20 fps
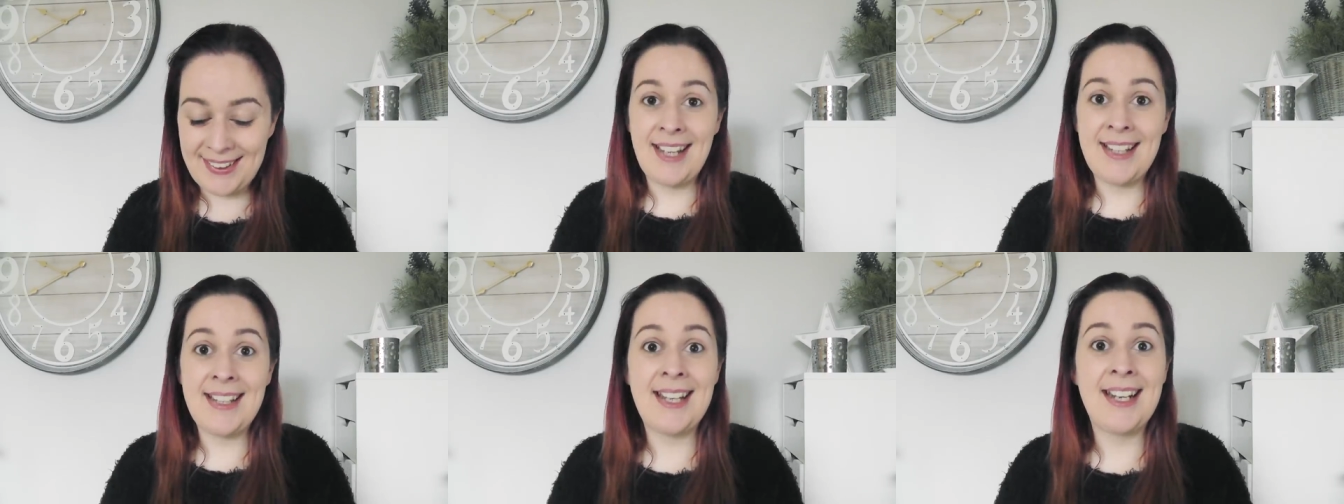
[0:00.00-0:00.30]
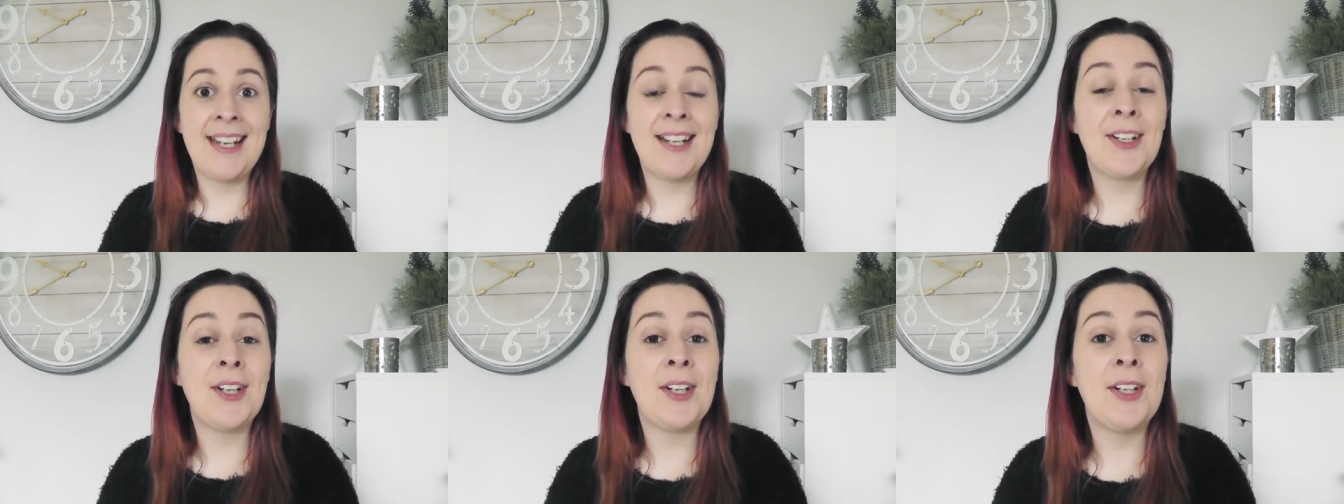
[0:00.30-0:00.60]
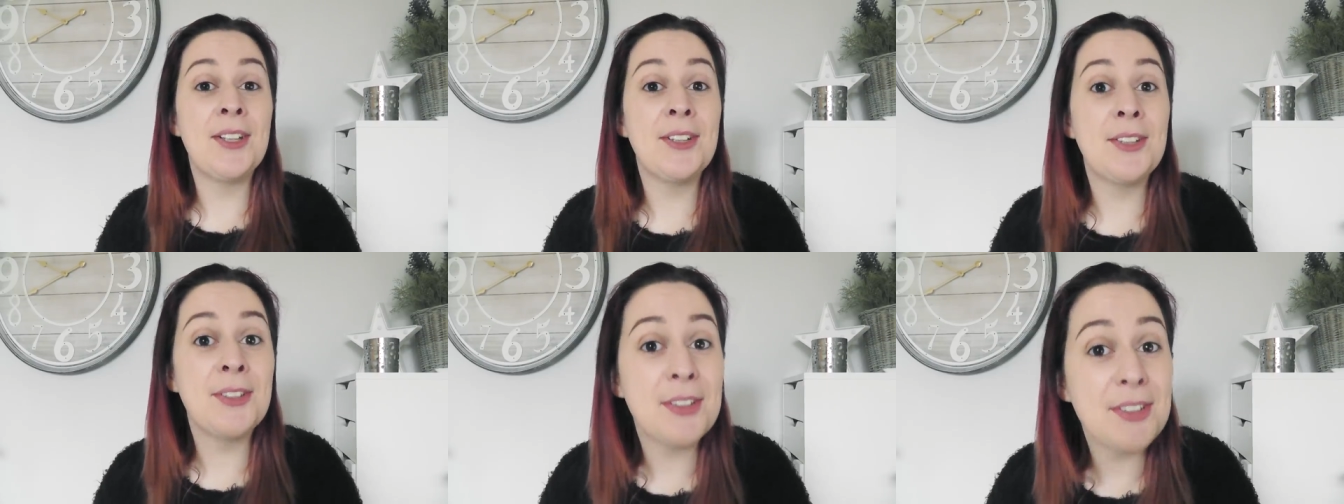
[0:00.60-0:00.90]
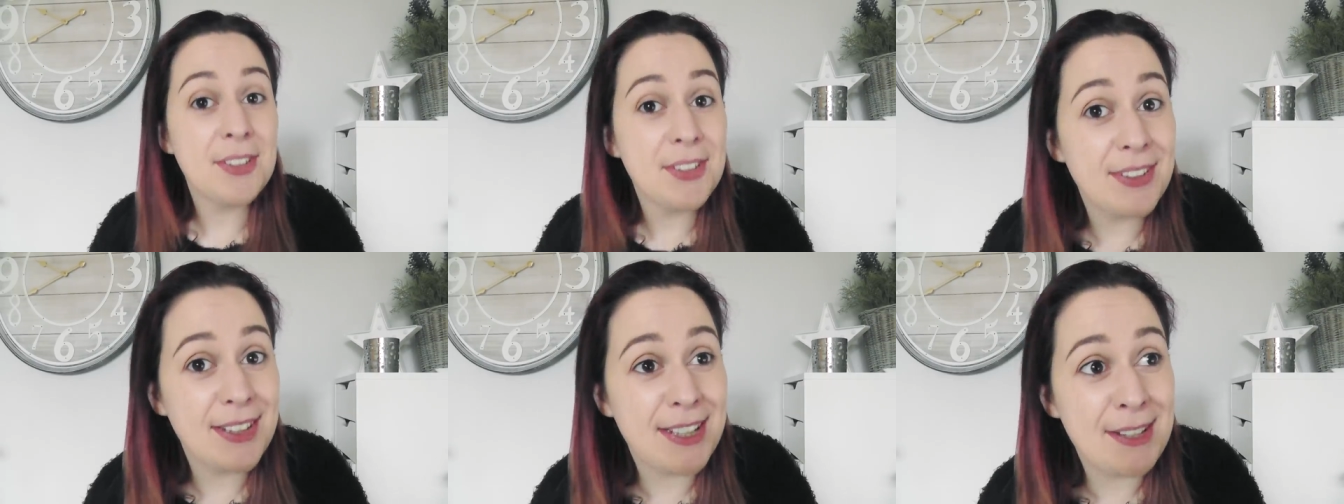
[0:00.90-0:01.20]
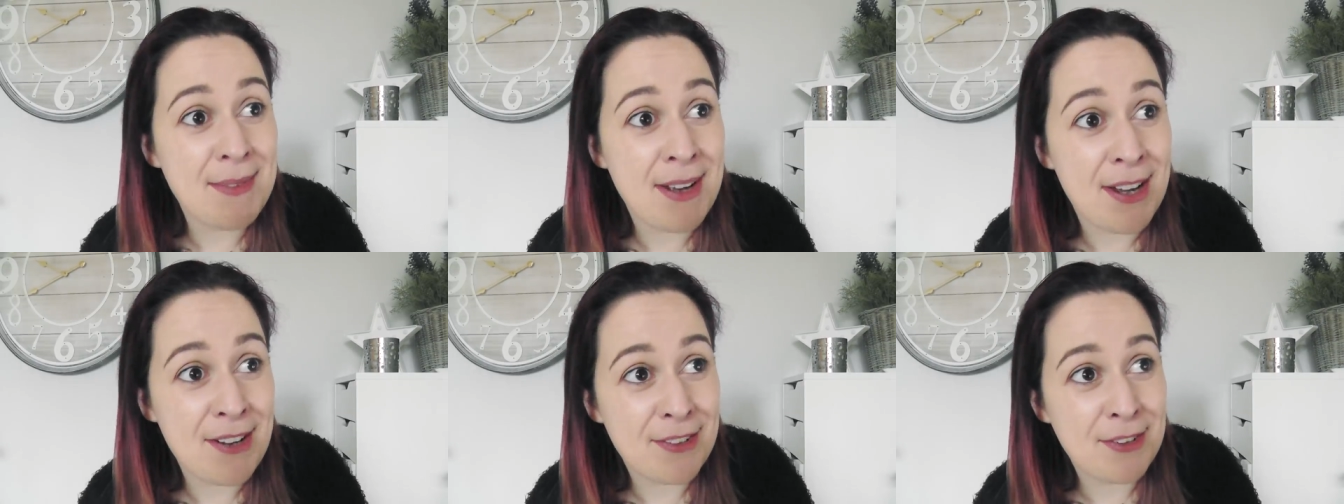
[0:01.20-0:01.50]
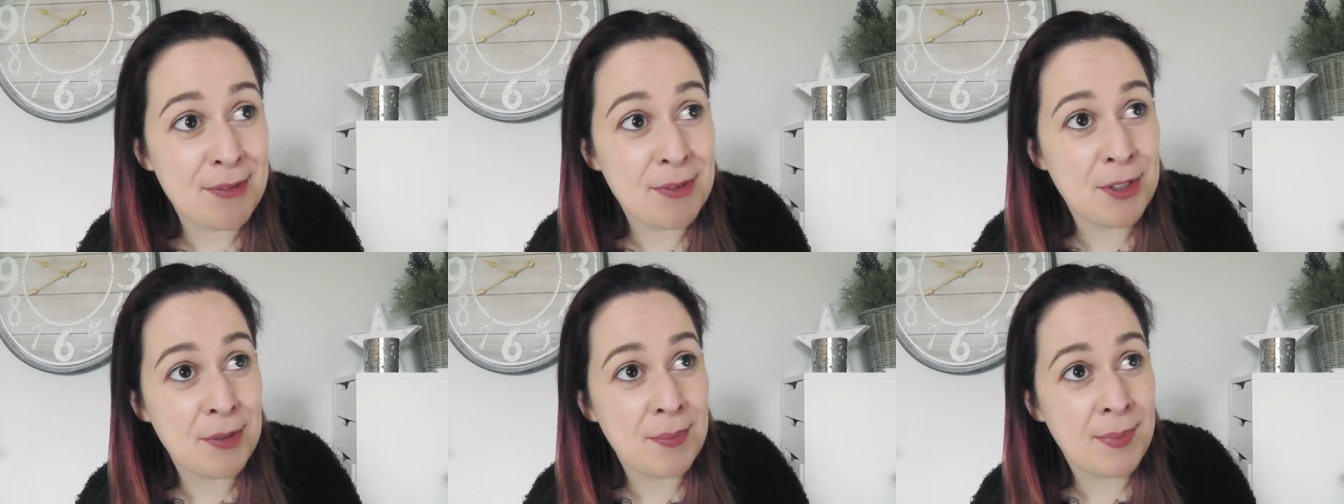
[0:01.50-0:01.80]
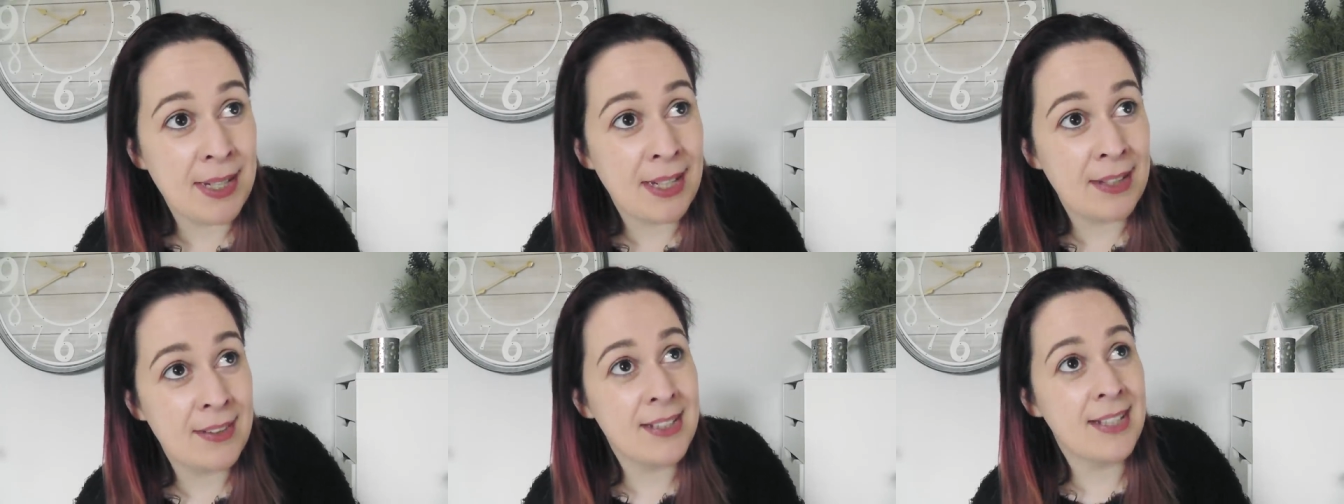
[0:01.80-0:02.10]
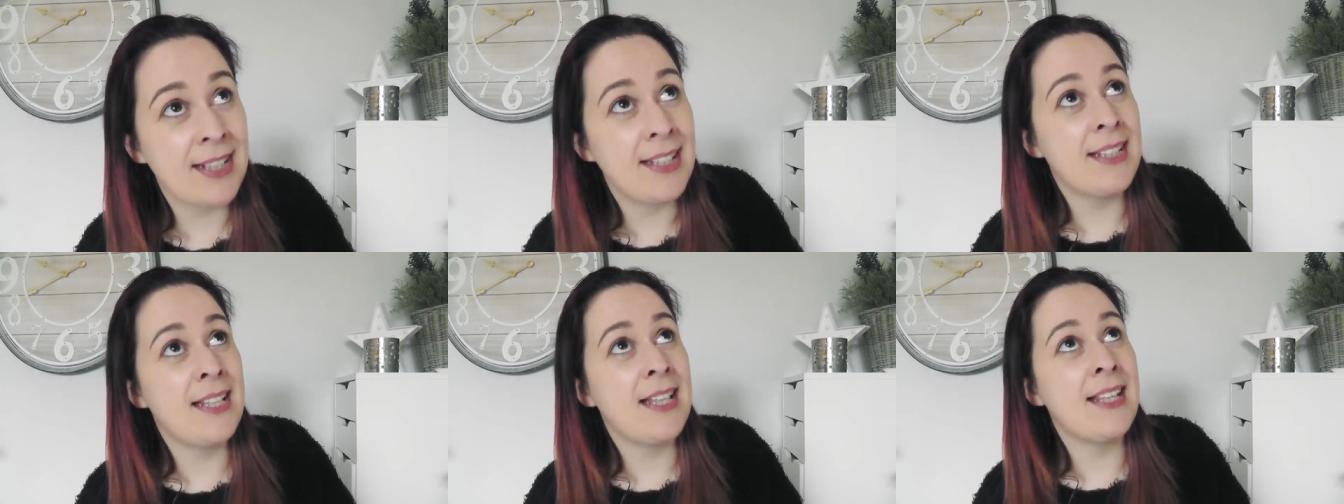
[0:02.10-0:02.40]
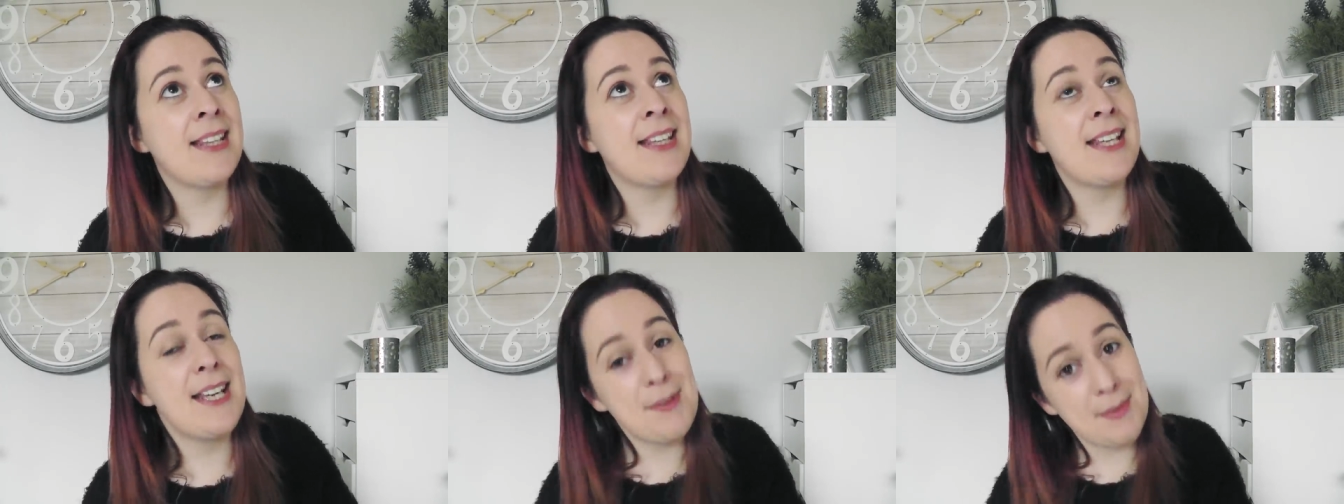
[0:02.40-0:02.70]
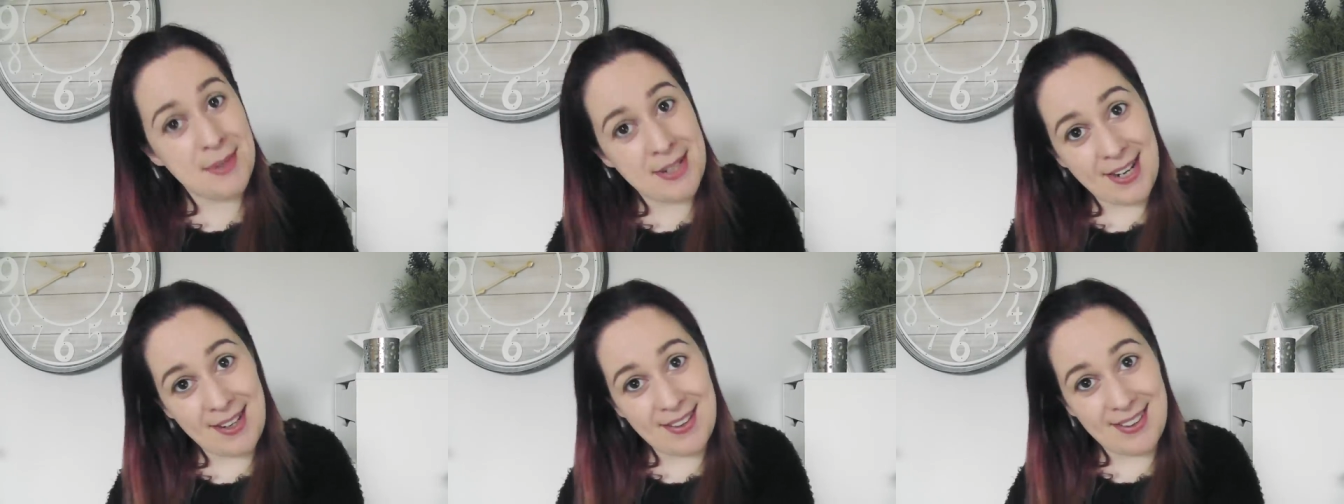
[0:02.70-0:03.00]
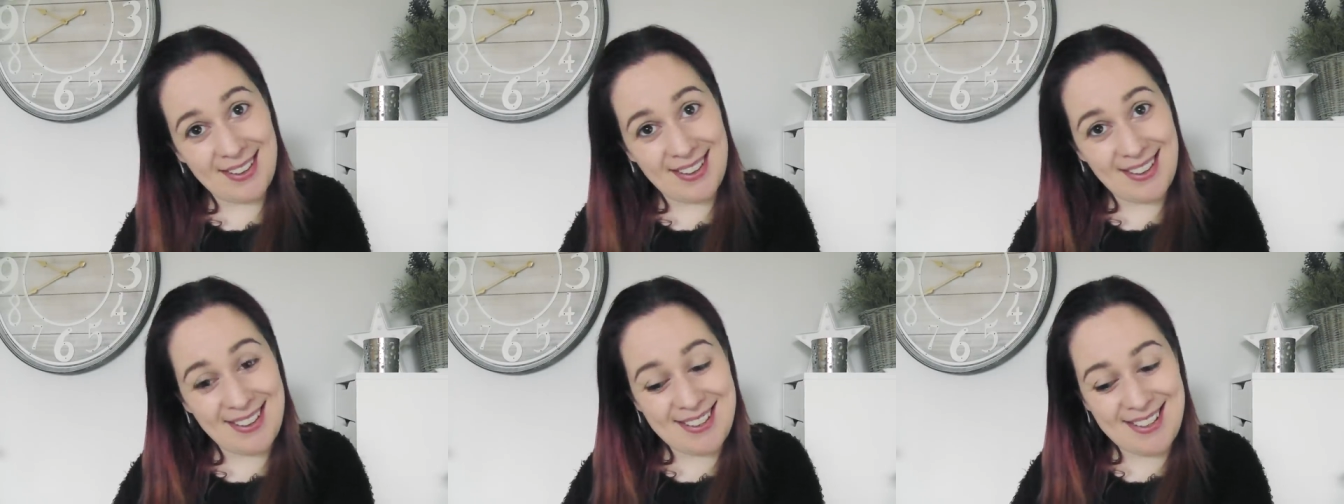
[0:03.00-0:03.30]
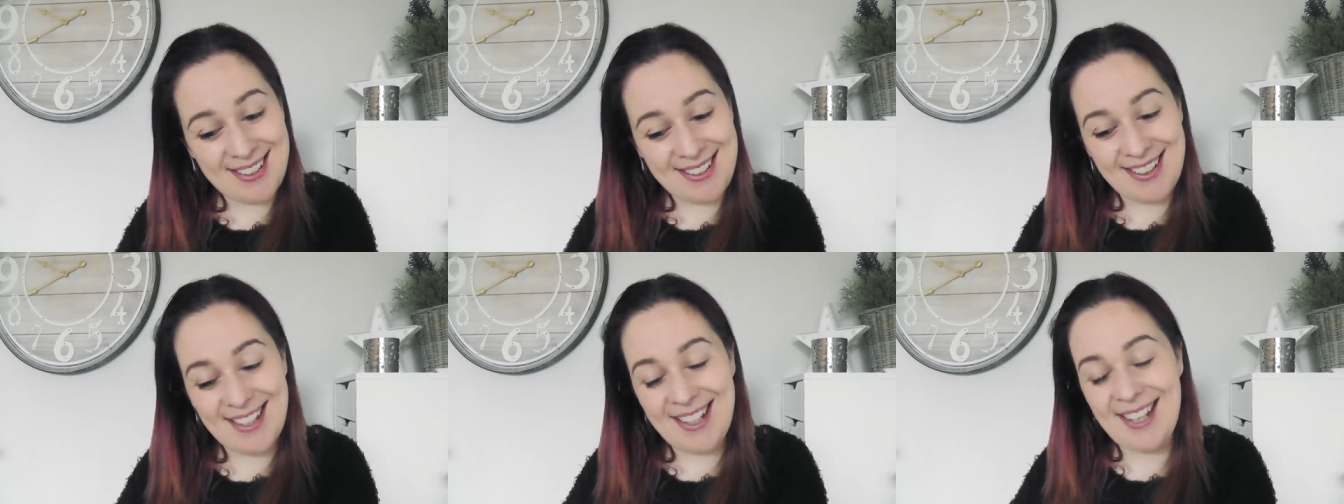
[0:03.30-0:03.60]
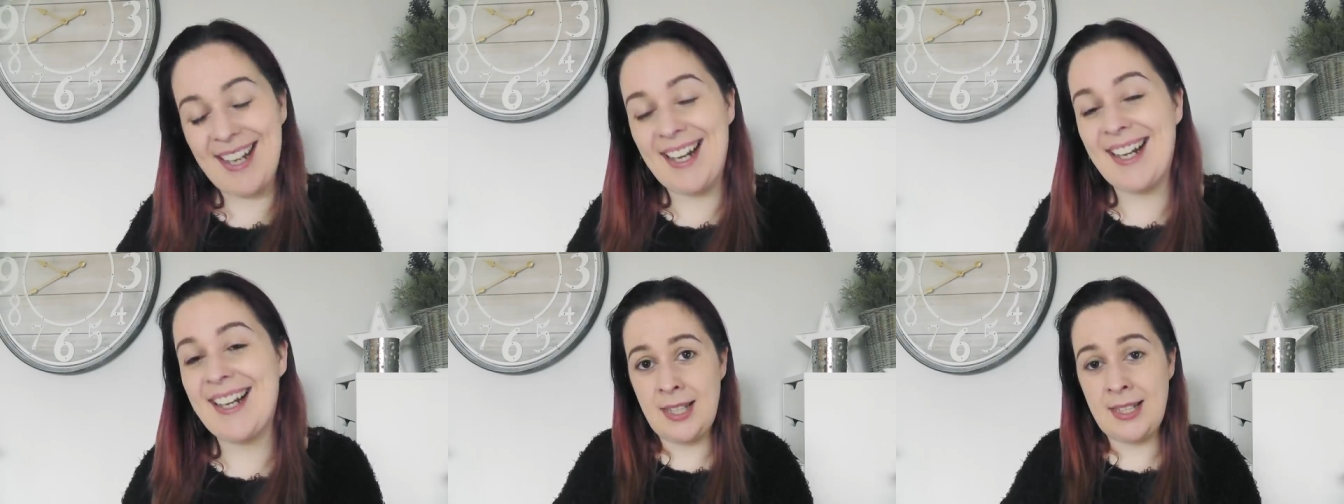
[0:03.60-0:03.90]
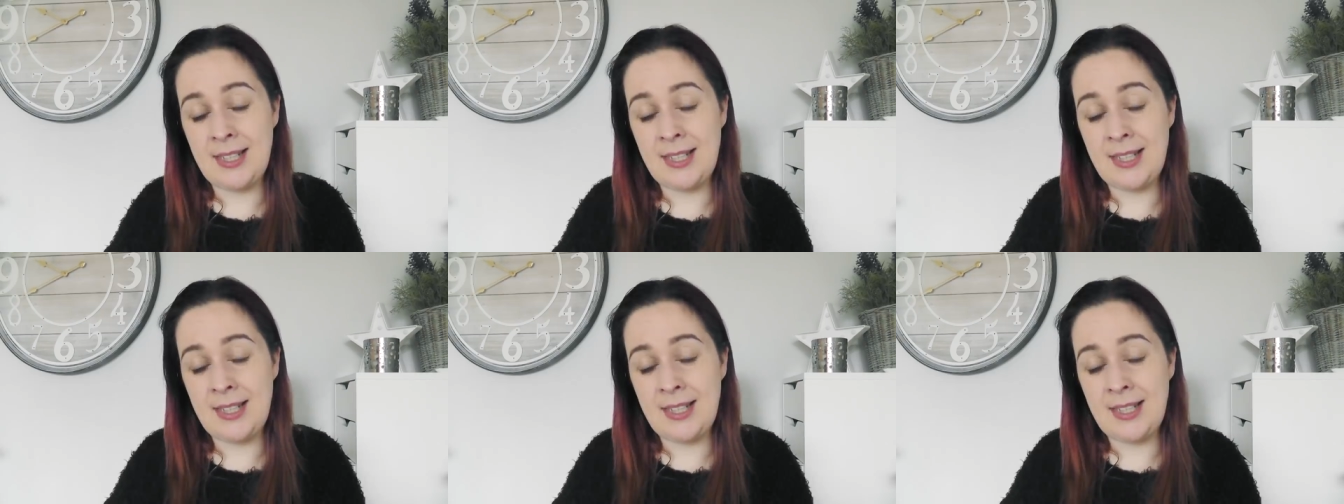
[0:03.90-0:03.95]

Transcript: And then I got another email from somebody else saying that they were now collecting the cake,